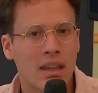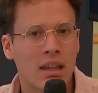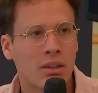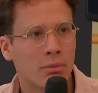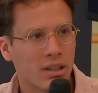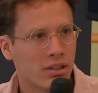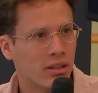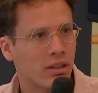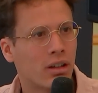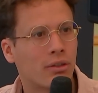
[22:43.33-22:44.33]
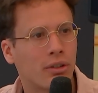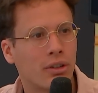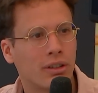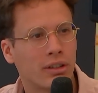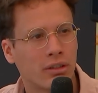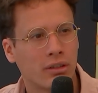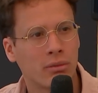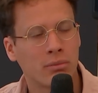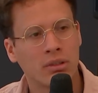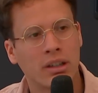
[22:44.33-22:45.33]
You mentioned Dark Forest. Could you
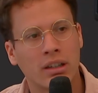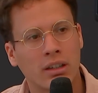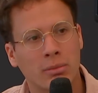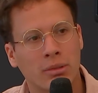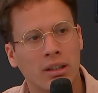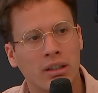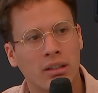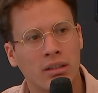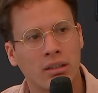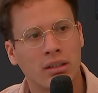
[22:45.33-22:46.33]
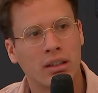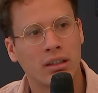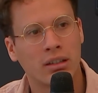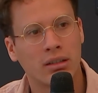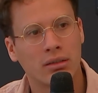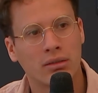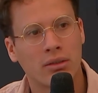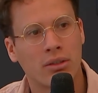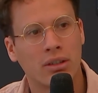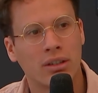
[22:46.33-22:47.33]
explain it in
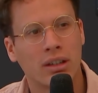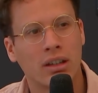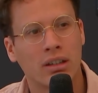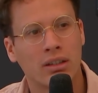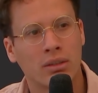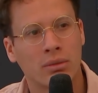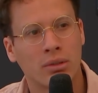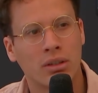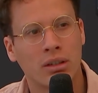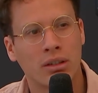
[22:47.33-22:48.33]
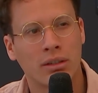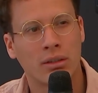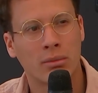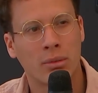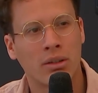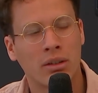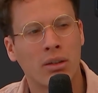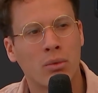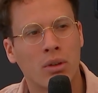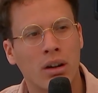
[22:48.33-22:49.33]
30 seconds? What it is about
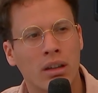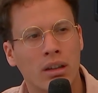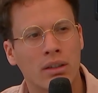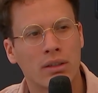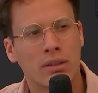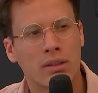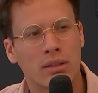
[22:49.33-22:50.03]
and why it's